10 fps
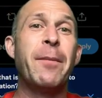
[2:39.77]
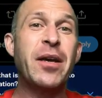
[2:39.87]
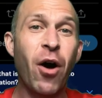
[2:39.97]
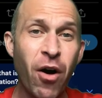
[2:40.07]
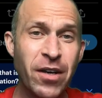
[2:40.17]

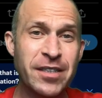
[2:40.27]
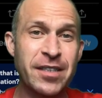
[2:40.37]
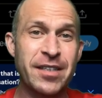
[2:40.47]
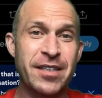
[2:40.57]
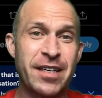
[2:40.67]

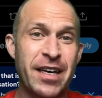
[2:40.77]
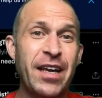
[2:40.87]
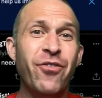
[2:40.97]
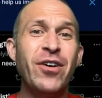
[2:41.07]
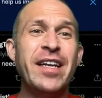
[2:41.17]
Because
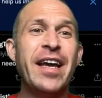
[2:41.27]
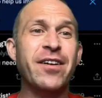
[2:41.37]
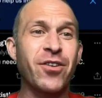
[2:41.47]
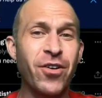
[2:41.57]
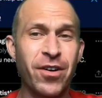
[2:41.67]
if we take
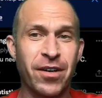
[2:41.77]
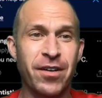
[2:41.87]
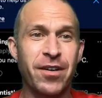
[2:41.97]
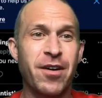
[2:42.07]
a look,